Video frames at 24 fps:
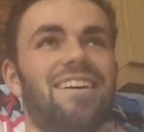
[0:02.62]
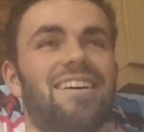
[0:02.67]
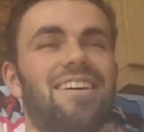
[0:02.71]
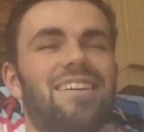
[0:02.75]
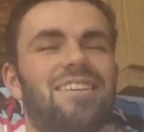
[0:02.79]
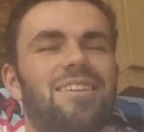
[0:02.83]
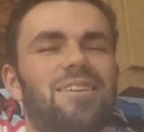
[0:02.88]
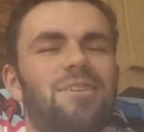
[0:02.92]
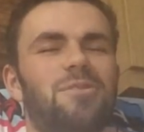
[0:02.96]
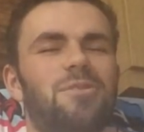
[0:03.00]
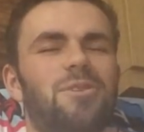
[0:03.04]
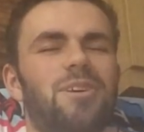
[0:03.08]

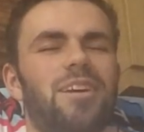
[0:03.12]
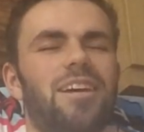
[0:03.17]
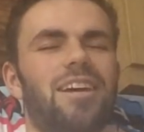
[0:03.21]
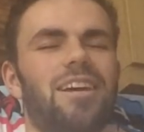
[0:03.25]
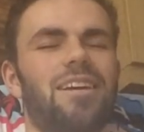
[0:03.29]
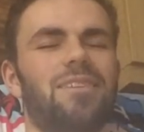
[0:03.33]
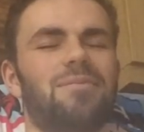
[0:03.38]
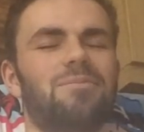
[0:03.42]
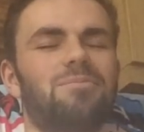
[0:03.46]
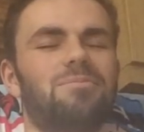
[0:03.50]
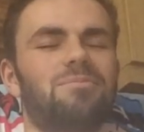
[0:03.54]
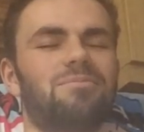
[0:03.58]
Hello
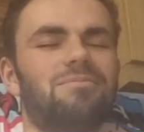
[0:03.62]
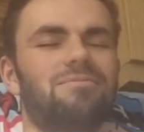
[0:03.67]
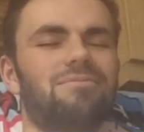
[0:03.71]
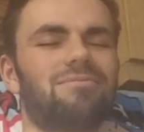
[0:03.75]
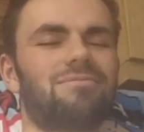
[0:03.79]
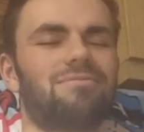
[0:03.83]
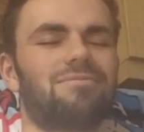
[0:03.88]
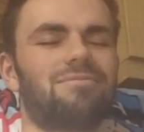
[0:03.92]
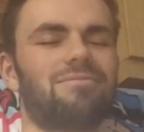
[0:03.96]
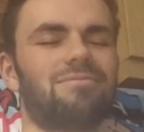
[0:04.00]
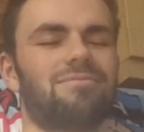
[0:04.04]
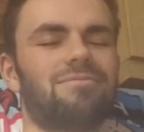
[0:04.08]
again
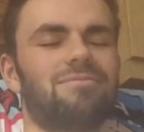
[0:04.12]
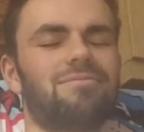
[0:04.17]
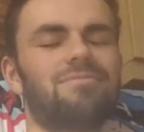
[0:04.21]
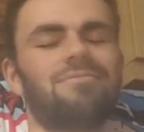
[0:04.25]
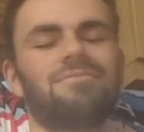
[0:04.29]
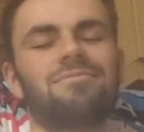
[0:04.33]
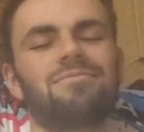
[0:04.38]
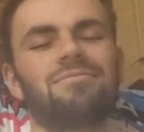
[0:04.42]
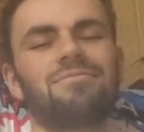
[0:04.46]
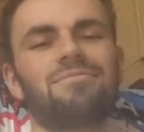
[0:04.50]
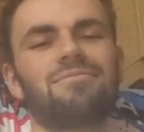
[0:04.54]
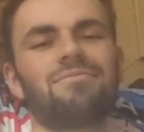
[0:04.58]

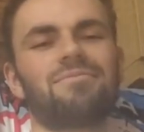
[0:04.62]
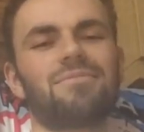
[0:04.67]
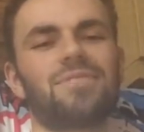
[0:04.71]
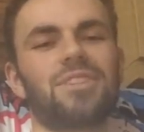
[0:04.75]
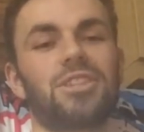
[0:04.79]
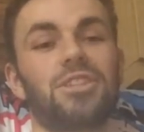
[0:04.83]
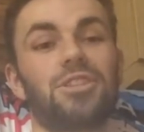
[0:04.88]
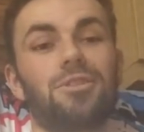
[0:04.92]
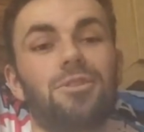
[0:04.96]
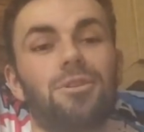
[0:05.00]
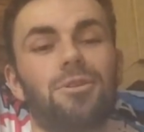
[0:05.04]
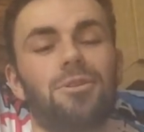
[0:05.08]

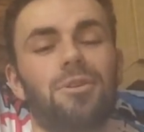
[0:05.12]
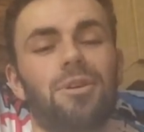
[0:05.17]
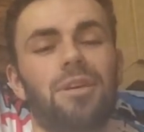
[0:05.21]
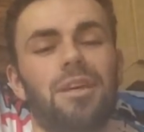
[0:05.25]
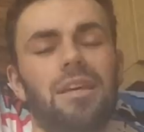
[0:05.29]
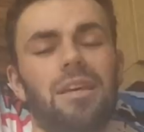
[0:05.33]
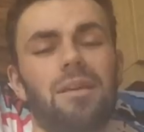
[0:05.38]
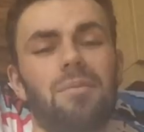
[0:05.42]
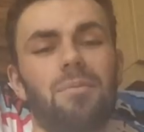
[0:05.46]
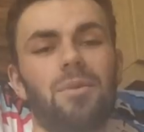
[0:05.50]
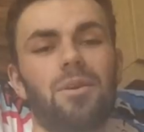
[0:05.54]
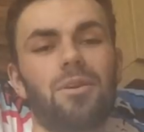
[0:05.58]
to
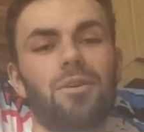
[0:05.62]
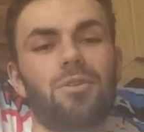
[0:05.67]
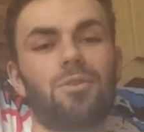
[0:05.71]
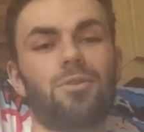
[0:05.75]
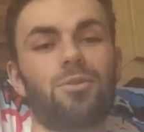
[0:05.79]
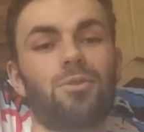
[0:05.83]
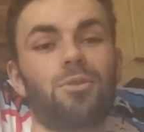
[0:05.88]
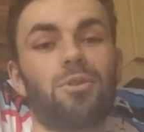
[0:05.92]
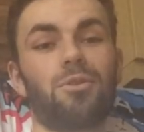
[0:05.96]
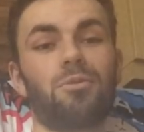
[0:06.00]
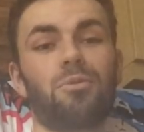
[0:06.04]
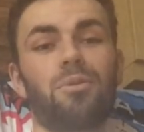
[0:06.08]
Leukemia
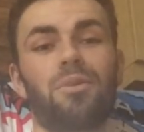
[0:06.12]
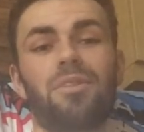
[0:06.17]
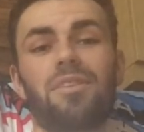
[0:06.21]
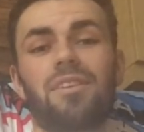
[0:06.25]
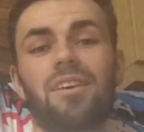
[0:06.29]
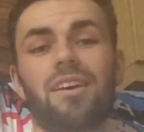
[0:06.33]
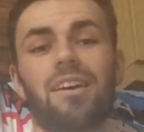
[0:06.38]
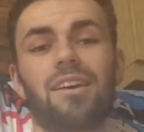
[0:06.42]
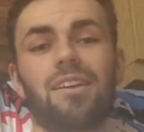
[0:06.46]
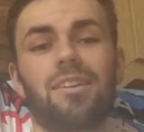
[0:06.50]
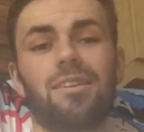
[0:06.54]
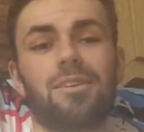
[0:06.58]
Corner with
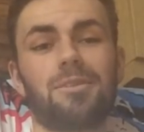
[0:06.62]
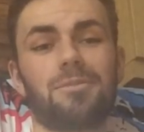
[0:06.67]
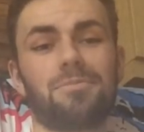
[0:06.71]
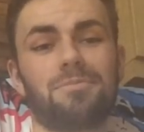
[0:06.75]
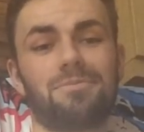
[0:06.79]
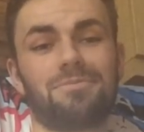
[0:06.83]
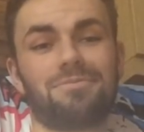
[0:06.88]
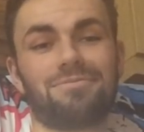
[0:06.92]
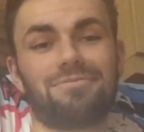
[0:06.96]
Taylor,